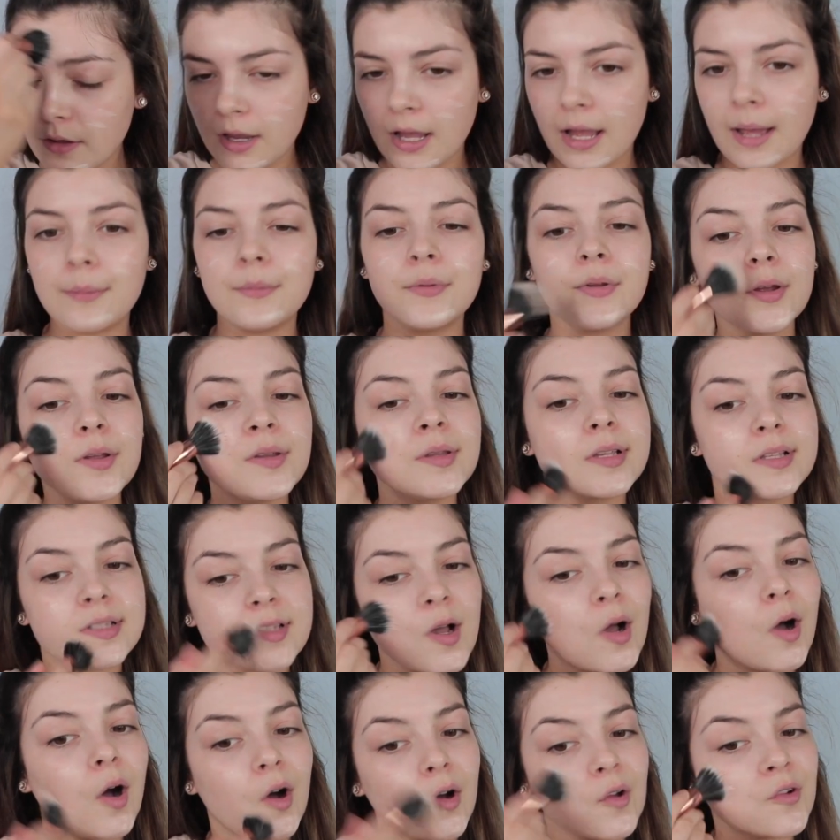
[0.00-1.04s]
I am doing this
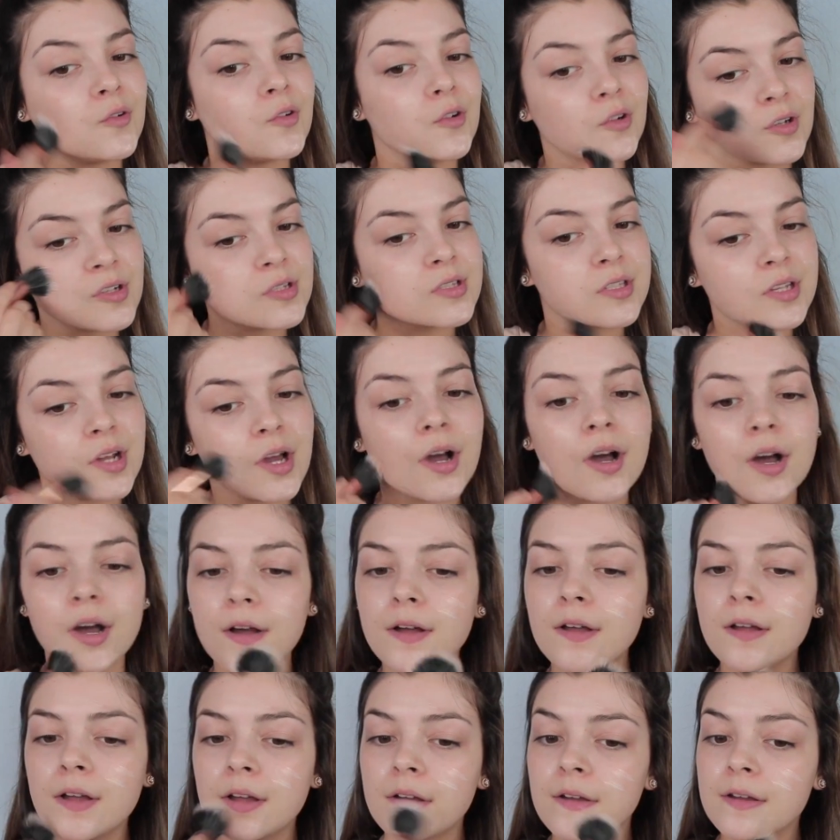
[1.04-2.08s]
all
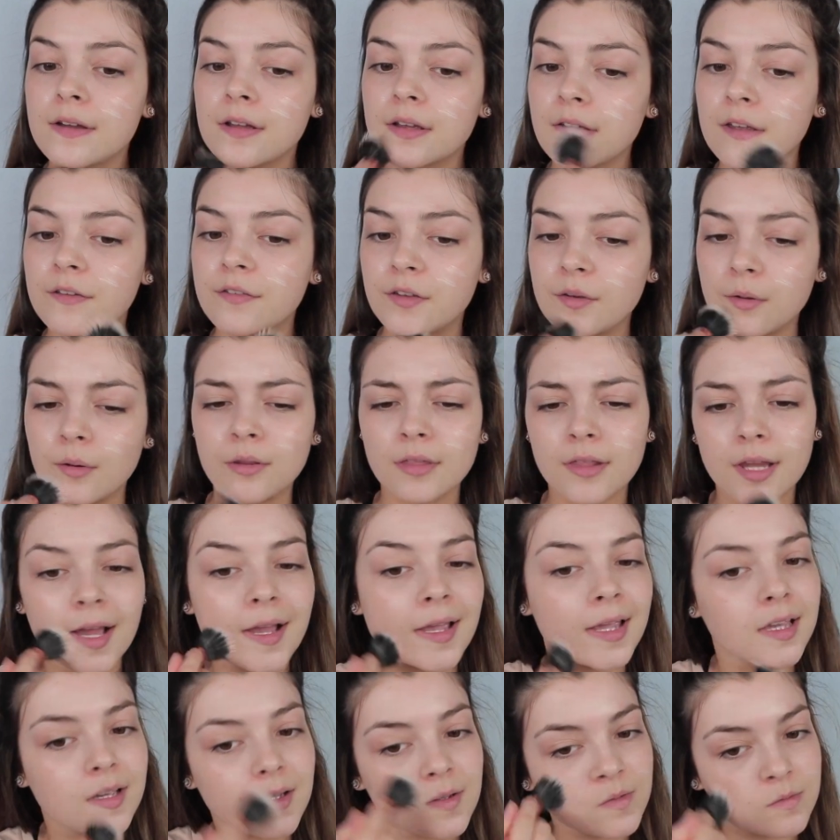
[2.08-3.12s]
drugstore. If you want
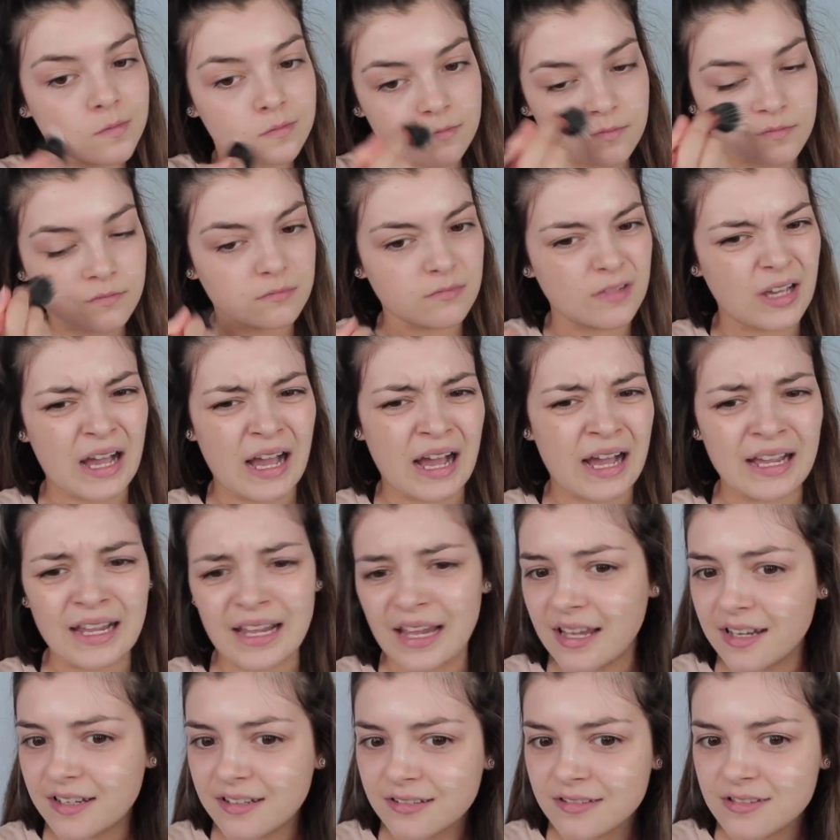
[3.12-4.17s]
like a
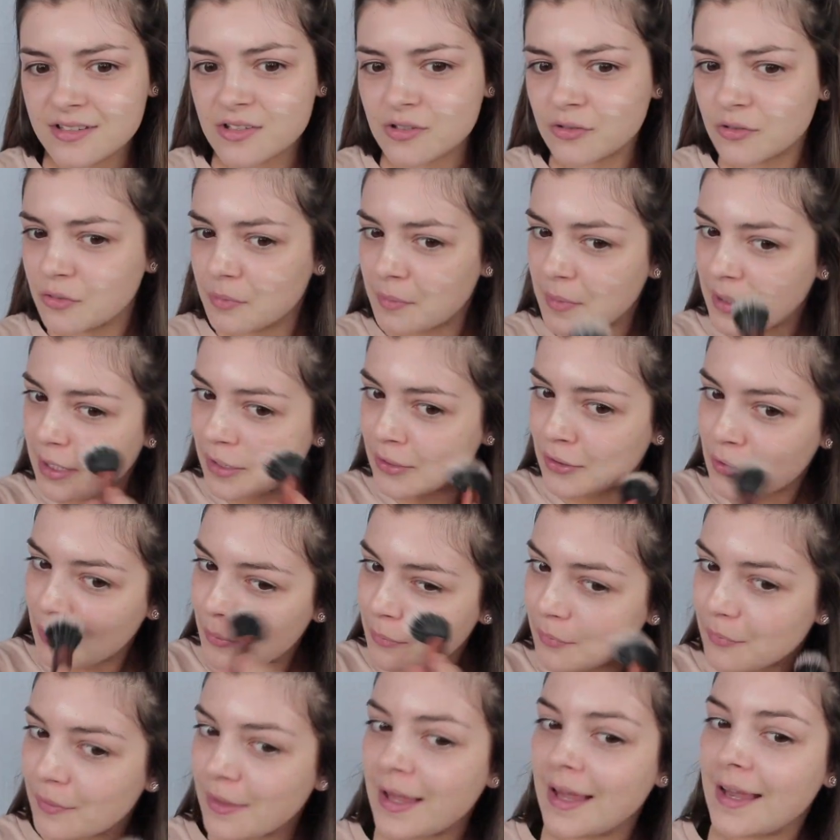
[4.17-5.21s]
high-end school
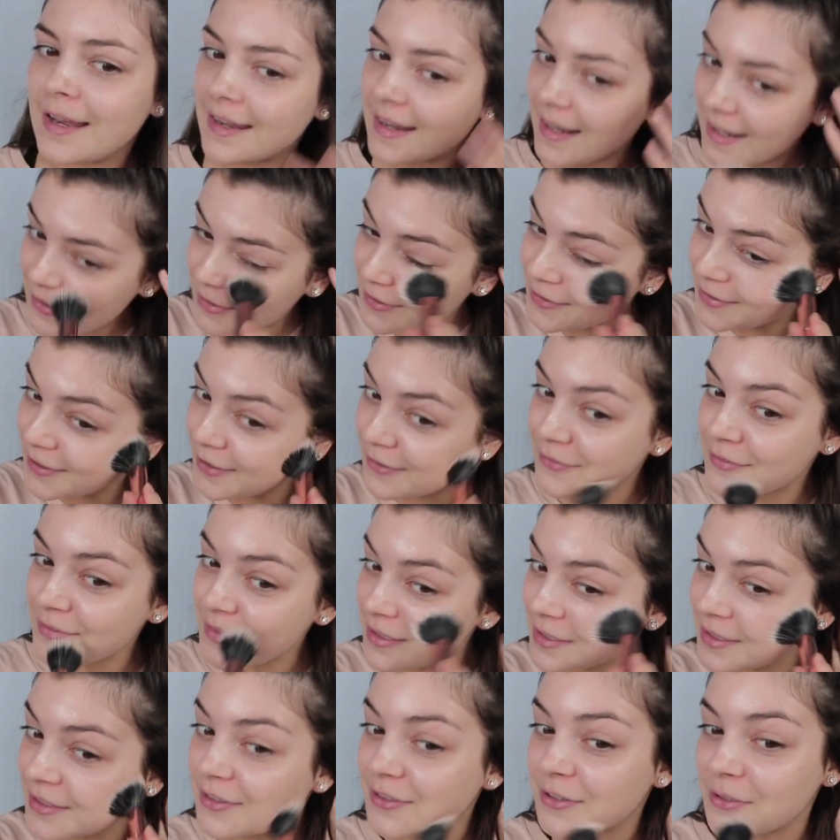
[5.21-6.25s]
makeup, then I can
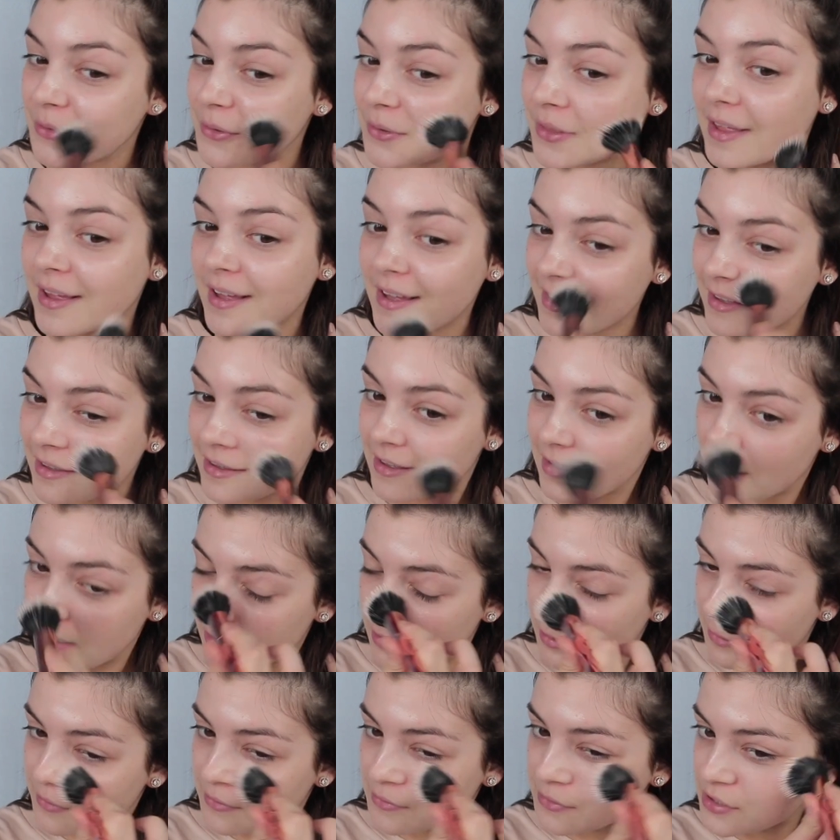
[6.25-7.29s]
definitely do that.
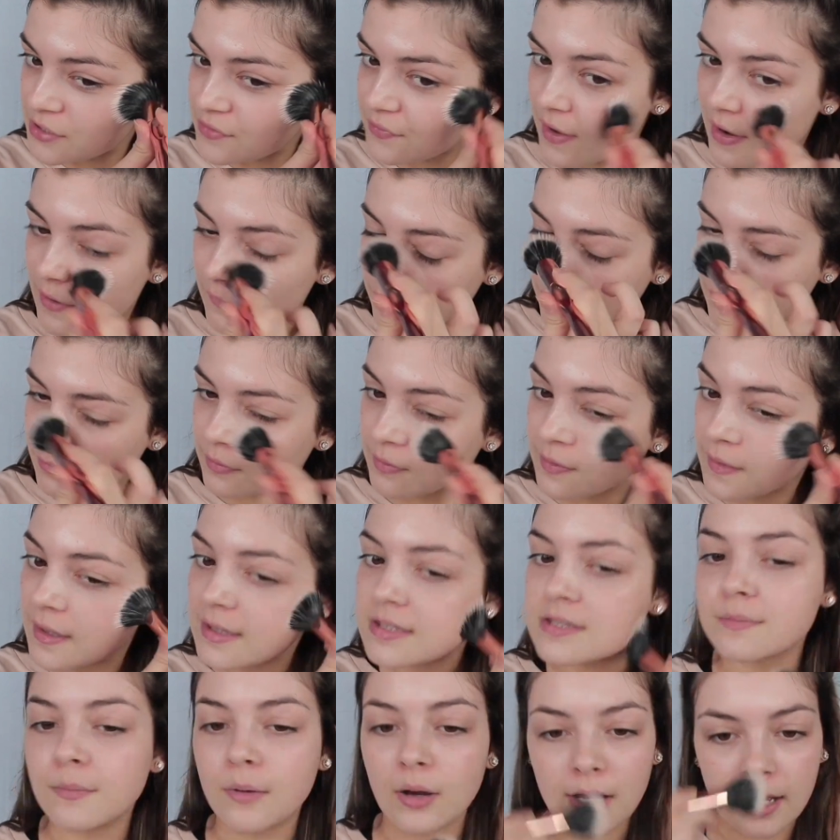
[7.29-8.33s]
Just for everyone
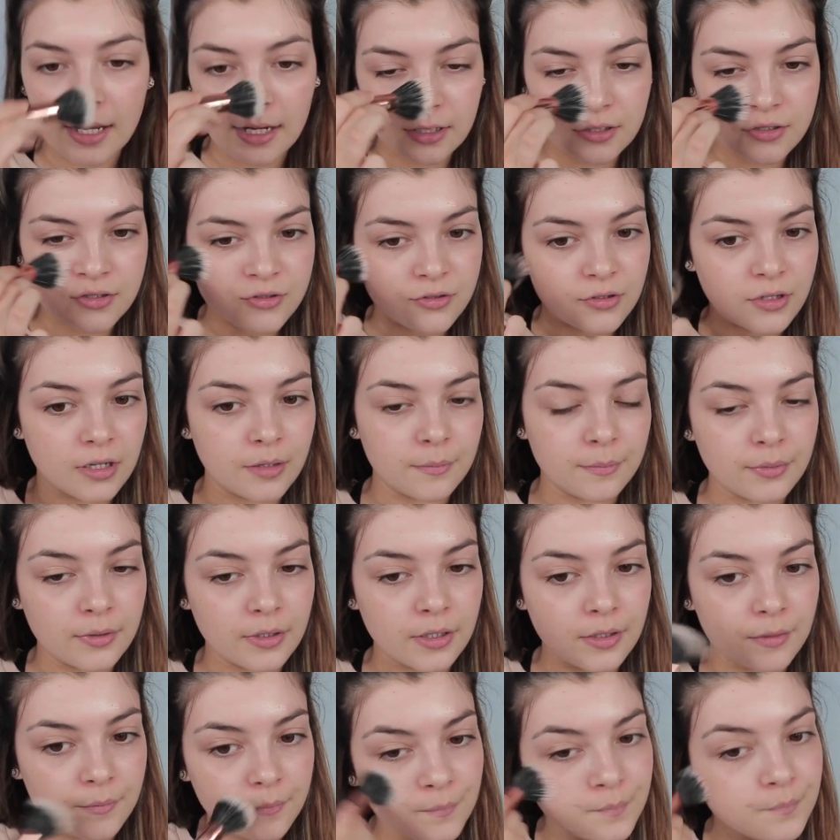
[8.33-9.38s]
that's more extra,
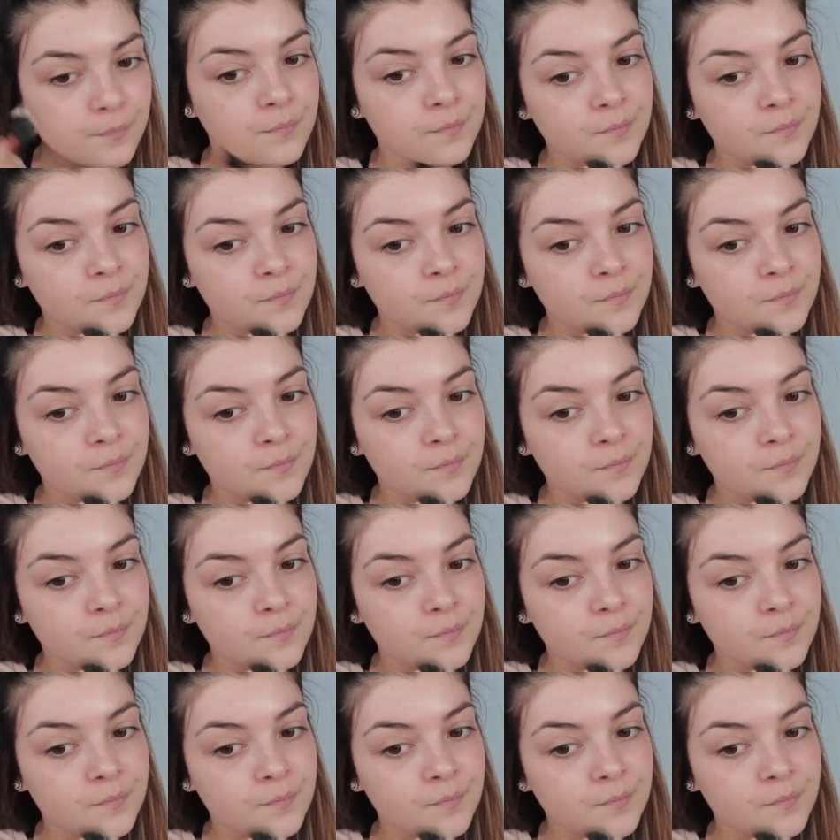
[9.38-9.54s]
but